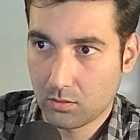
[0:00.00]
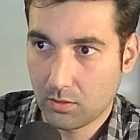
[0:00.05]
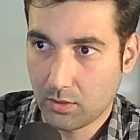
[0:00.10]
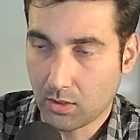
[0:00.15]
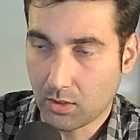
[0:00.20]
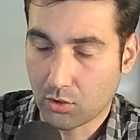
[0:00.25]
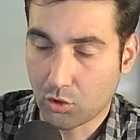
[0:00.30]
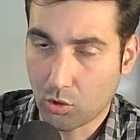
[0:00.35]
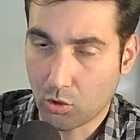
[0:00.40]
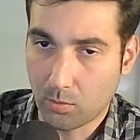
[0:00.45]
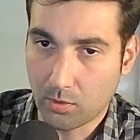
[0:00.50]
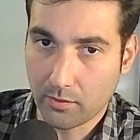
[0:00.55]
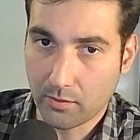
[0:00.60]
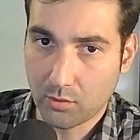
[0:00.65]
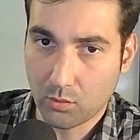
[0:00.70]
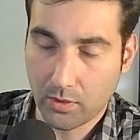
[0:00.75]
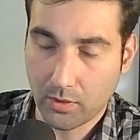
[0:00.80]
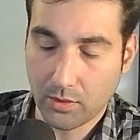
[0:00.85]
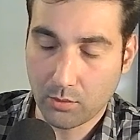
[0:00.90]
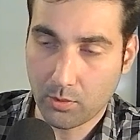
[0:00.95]
October of
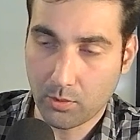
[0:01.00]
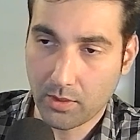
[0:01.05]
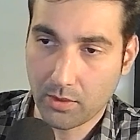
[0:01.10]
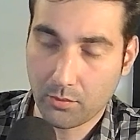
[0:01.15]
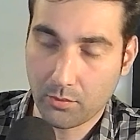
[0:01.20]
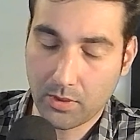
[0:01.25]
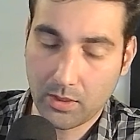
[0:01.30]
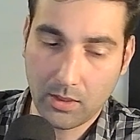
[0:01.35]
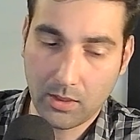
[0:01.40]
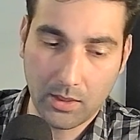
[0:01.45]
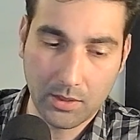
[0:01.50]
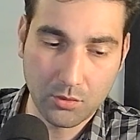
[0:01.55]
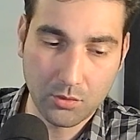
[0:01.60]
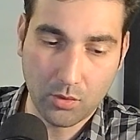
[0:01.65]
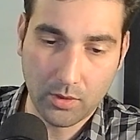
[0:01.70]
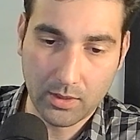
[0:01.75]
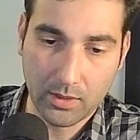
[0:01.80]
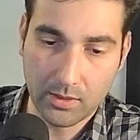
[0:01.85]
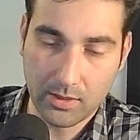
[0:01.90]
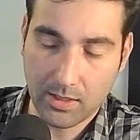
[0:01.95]
2023, I
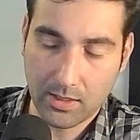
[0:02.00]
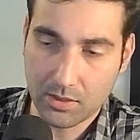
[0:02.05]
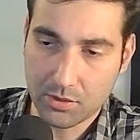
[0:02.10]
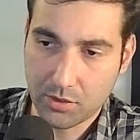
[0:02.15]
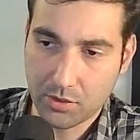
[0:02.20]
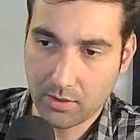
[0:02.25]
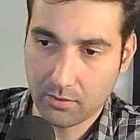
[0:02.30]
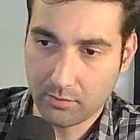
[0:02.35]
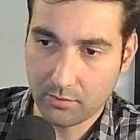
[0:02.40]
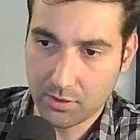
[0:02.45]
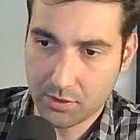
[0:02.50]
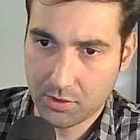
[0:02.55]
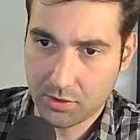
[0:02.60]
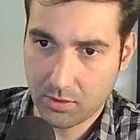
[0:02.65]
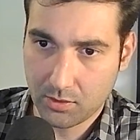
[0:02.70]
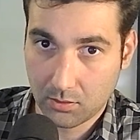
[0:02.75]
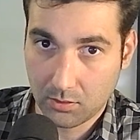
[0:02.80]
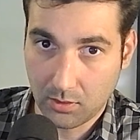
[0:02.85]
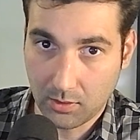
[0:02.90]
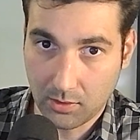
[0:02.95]
joined NextGen
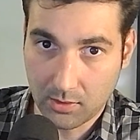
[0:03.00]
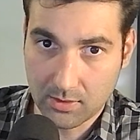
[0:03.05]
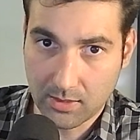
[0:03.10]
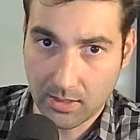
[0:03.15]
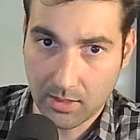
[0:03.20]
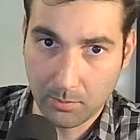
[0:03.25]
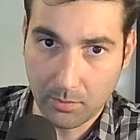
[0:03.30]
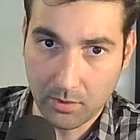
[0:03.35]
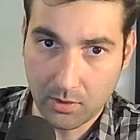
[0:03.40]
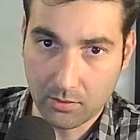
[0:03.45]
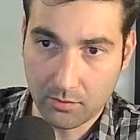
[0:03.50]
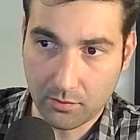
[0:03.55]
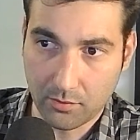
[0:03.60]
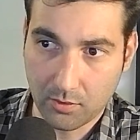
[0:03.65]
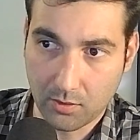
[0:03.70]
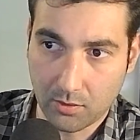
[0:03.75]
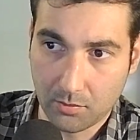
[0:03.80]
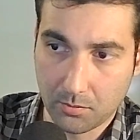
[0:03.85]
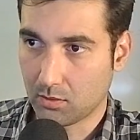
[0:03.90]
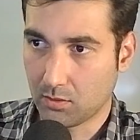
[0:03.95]
Vision, a design-build
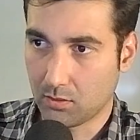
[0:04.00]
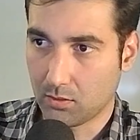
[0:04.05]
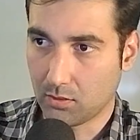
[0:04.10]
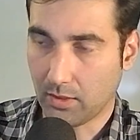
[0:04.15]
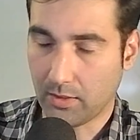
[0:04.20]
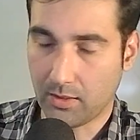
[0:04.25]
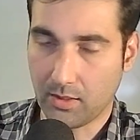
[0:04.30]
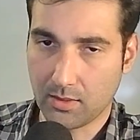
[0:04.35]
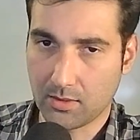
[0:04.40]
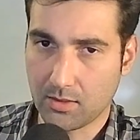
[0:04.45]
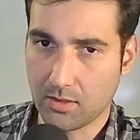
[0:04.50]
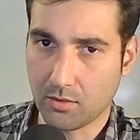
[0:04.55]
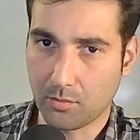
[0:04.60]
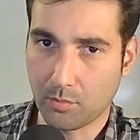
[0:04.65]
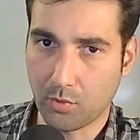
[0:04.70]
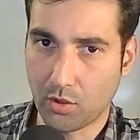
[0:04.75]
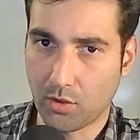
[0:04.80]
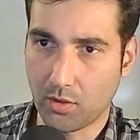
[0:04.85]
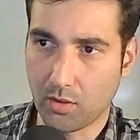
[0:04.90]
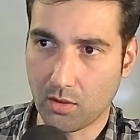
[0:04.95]
firm. I think it's either
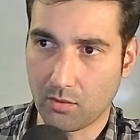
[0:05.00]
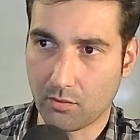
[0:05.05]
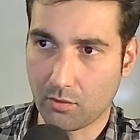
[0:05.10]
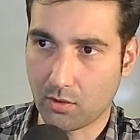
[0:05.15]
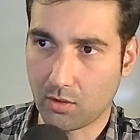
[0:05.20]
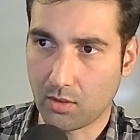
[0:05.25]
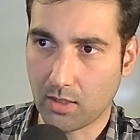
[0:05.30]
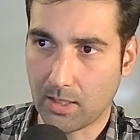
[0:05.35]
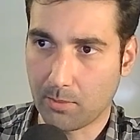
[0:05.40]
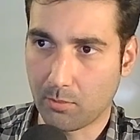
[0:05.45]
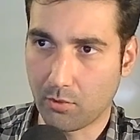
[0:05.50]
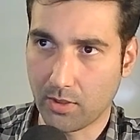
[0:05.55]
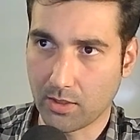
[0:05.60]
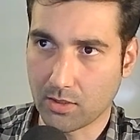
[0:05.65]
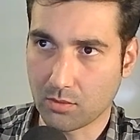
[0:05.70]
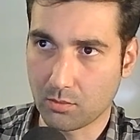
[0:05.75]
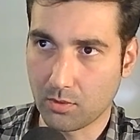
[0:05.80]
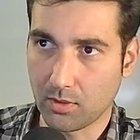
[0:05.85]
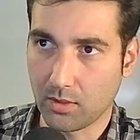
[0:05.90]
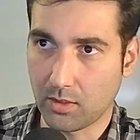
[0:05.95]
part of or
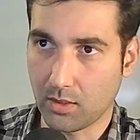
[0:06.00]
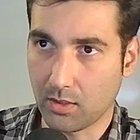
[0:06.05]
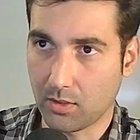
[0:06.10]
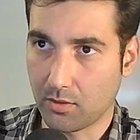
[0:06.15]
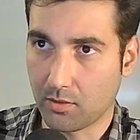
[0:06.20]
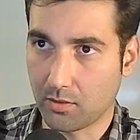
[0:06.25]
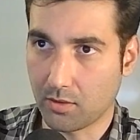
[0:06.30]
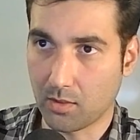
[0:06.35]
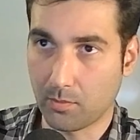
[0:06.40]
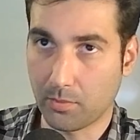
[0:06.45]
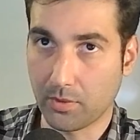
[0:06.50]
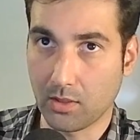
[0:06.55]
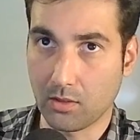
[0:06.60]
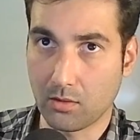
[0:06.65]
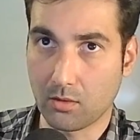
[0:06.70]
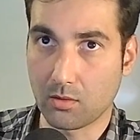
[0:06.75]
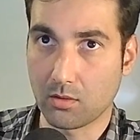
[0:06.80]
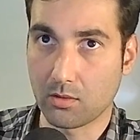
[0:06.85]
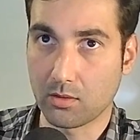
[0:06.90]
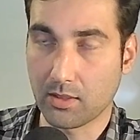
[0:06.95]
collaborates with another company
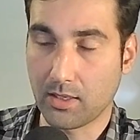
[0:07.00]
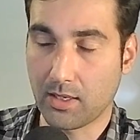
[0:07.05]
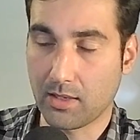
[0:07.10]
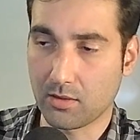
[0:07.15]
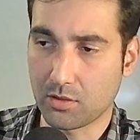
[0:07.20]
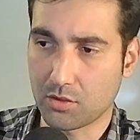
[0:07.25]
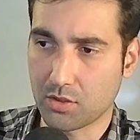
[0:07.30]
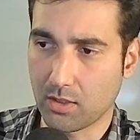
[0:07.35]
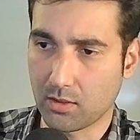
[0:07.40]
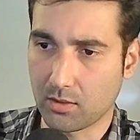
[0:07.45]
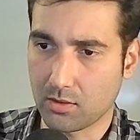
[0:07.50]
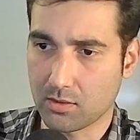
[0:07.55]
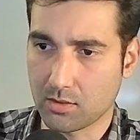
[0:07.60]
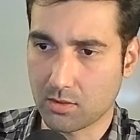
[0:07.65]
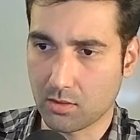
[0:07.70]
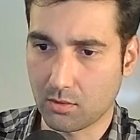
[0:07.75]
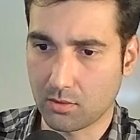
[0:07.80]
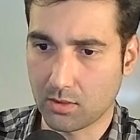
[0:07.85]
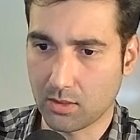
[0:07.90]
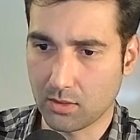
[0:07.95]
called NextGen
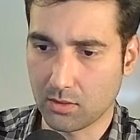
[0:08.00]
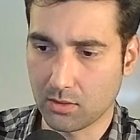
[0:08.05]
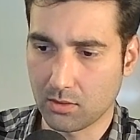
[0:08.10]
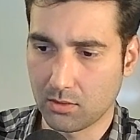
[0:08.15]
Consulting.